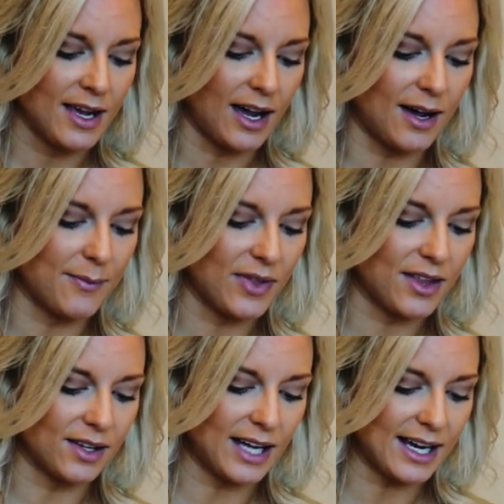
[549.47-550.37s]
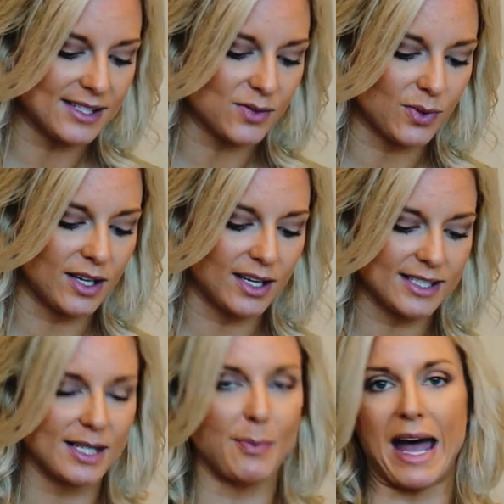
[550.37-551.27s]
The last one
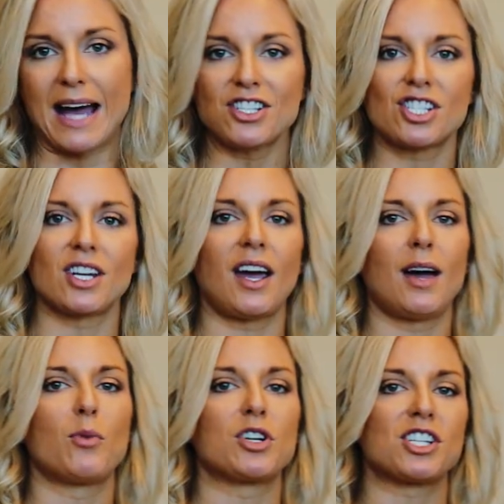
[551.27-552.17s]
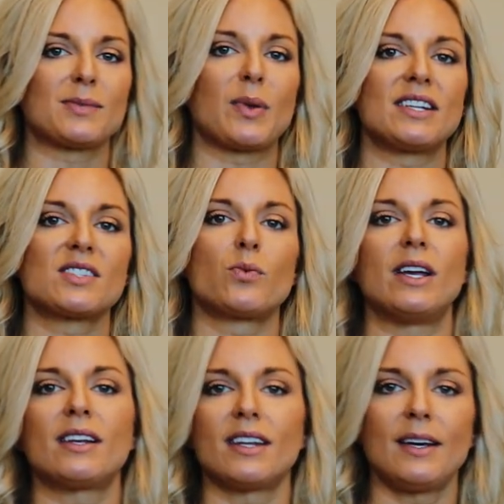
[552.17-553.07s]
is the patch, which is placed
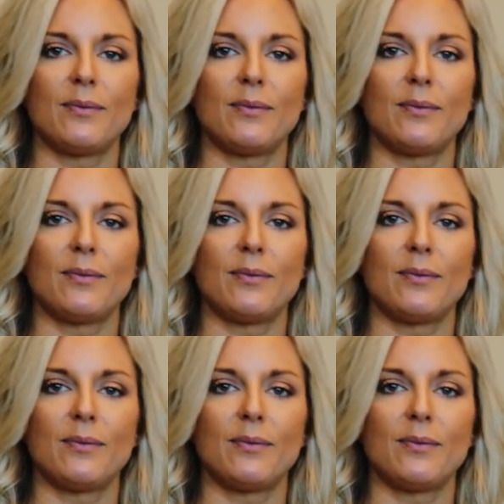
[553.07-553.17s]
weekly.